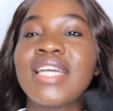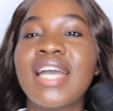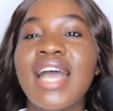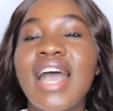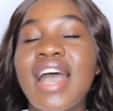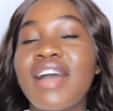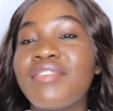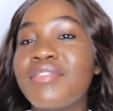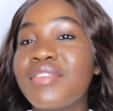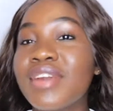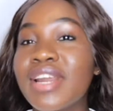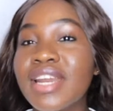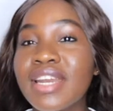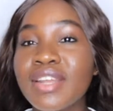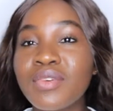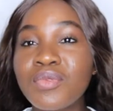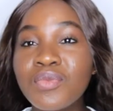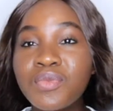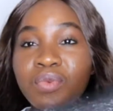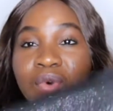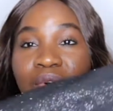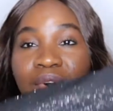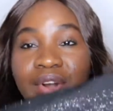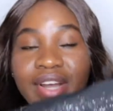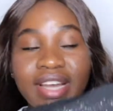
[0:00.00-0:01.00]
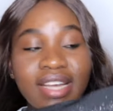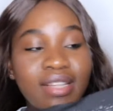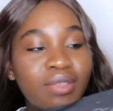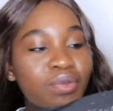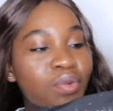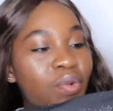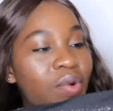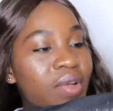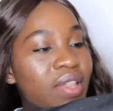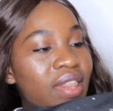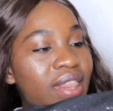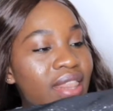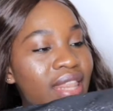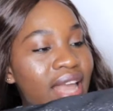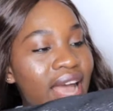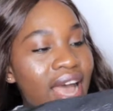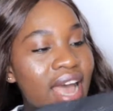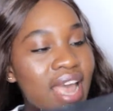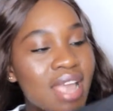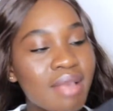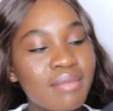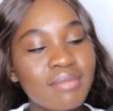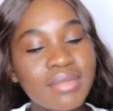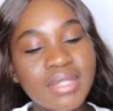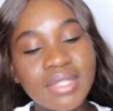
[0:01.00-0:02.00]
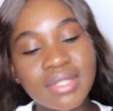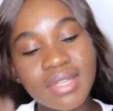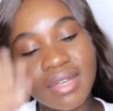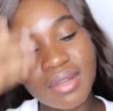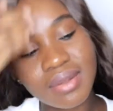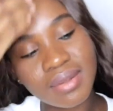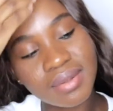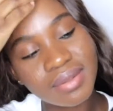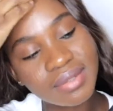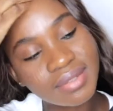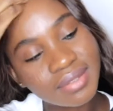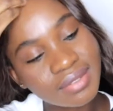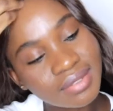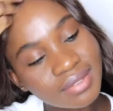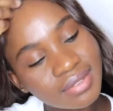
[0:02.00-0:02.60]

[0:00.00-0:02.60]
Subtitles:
I've already wore it one time, so